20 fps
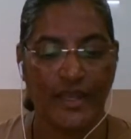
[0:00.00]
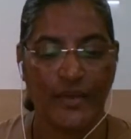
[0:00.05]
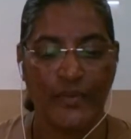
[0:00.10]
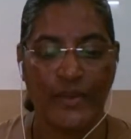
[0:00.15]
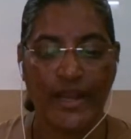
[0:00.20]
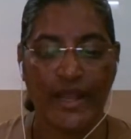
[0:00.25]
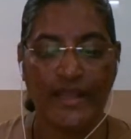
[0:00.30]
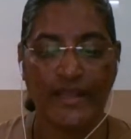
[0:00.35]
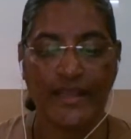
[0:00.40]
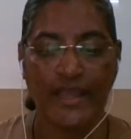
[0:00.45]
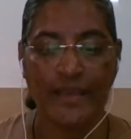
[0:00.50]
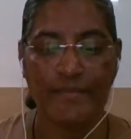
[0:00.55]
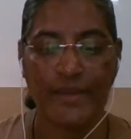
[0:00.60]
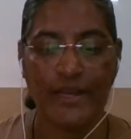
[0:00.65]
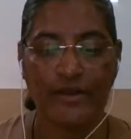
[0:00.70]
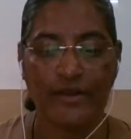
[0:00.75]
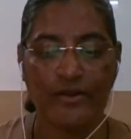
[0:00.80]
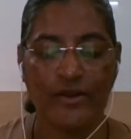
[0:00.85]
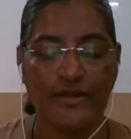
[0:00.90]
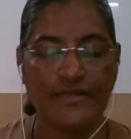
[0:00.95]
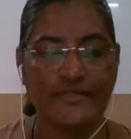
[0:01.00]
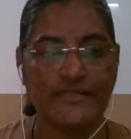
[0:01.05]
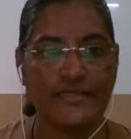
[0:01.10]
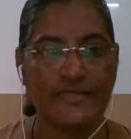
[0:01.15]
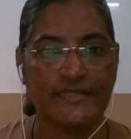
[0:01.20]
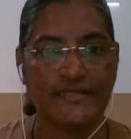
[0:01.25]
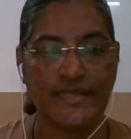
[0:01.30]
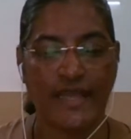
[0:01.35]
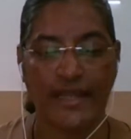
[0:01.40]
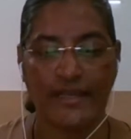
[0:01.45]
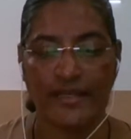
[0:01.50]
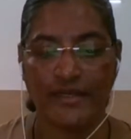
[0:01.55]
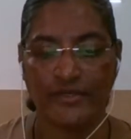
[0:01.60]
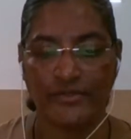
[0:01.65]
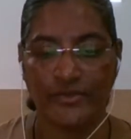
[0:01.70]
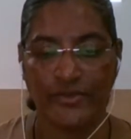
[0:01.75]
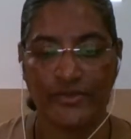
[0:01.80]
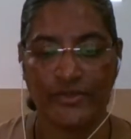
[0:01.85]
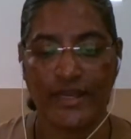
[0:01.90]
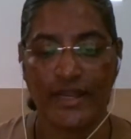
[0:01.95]
When I came across this
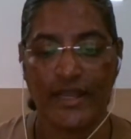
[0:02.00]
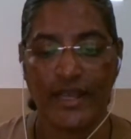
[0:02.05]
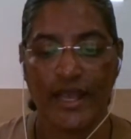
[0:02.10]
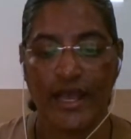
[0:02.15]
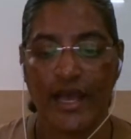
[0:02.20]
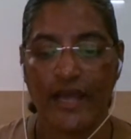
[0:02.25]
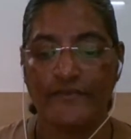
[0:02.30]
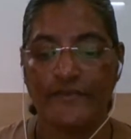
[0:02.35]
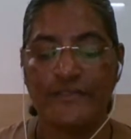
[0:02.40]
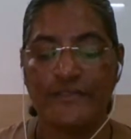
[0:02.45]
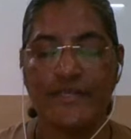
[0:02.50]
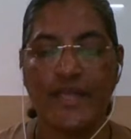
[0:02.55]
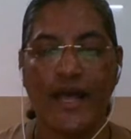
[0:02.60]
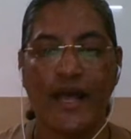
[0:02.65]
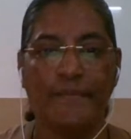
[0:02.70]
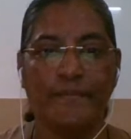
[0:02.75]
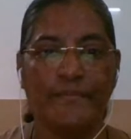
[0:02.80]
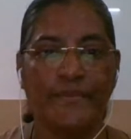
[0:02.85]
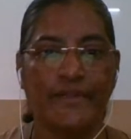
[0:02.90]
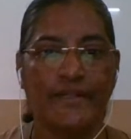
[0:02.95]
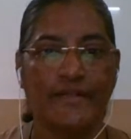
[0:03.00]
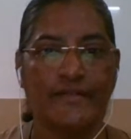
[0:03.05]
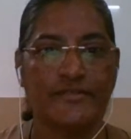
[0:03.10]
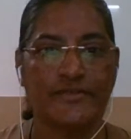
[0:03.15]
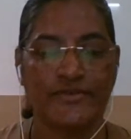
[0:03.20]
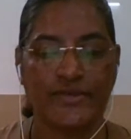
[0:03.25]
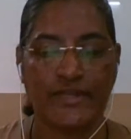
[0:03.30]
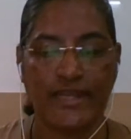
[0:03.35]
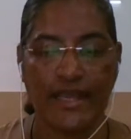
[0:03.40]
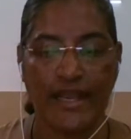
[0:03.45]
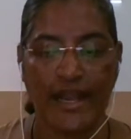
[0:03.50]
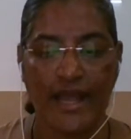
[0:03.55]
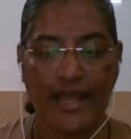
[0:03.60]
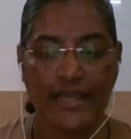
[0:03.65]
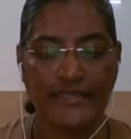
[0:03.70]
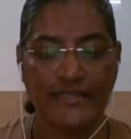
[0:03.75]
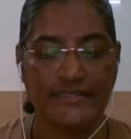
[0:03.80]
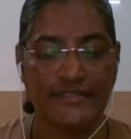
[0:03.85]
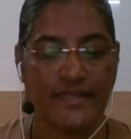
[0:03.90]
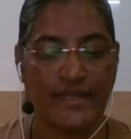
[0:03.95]
anecdote, I was humbled to
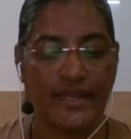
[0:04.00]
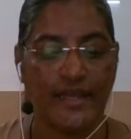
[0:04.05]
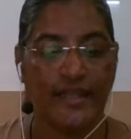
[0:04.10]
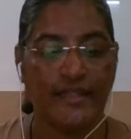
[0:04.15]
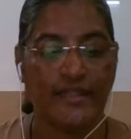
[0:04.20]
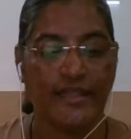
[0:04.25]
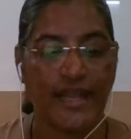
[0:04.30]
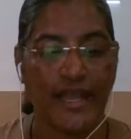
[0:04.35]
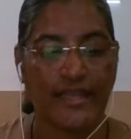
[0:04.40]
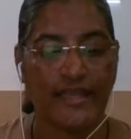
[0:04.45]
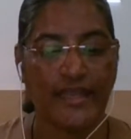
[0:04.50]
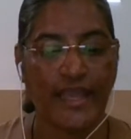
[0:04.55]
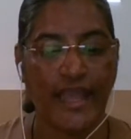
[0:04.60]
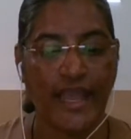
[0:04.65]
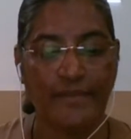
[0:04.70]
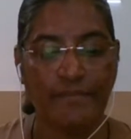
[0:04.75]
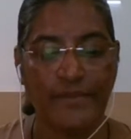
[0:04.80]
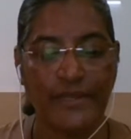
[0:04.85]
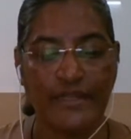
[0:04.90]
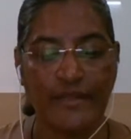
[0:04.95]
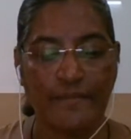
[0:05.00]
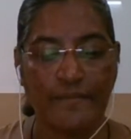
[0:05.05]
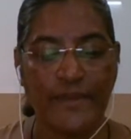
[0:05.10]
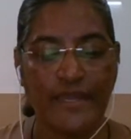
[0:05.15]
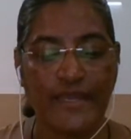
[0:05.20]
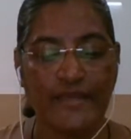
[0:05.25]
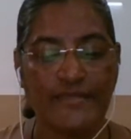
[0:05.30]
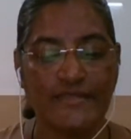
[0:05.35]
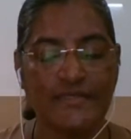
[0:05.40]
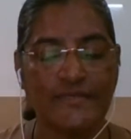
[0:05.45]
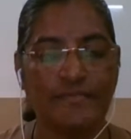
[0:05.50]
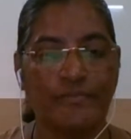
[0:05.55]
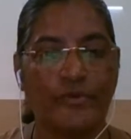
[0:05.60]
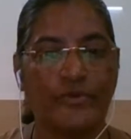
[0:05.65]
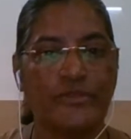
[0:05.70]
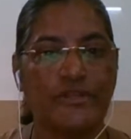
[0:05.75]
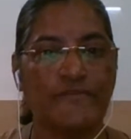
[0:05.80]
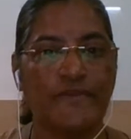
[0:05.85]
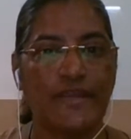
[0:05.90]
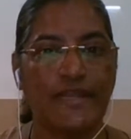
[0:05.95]
realize that I can be the biggest
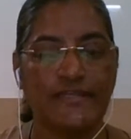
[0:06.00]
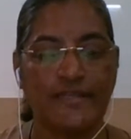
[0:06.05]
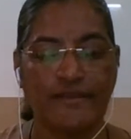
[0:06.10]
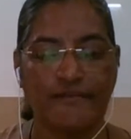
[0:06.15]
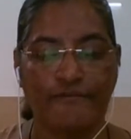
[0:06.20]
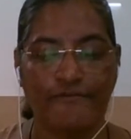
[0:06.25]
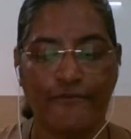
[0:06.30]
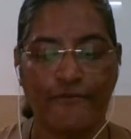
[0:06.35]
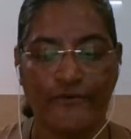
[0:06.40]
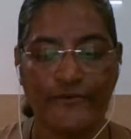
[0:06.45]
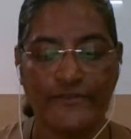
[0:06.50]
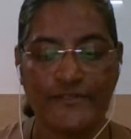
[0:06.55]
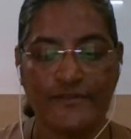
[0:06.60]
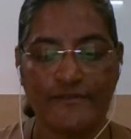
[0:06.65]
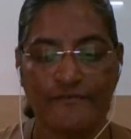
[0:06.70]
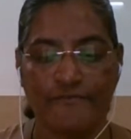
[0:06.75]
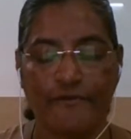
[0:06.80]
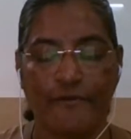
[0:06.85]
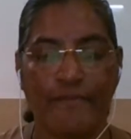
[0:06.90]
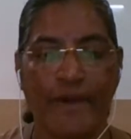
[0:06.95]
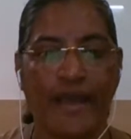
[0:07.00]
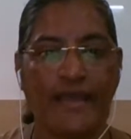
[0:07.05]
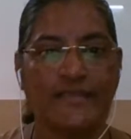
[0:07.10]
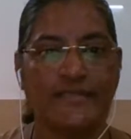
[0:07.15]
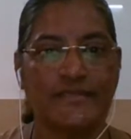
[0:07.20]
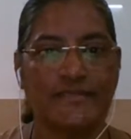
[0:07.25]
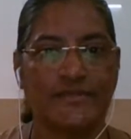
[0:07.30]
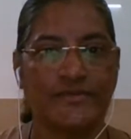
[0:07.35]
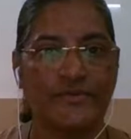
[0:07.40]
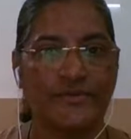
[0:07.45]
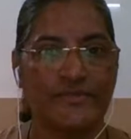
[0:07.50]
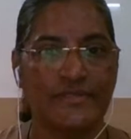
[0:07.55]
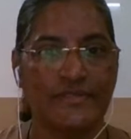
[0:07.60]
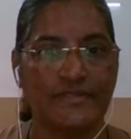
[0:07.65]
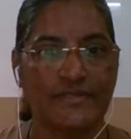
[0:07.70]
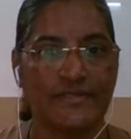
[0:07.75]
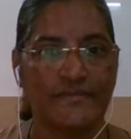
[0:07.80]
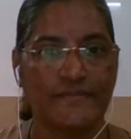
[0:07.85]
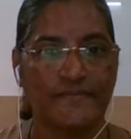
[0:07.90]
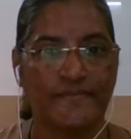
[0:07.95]
motivating force for my
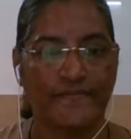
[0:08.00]
students.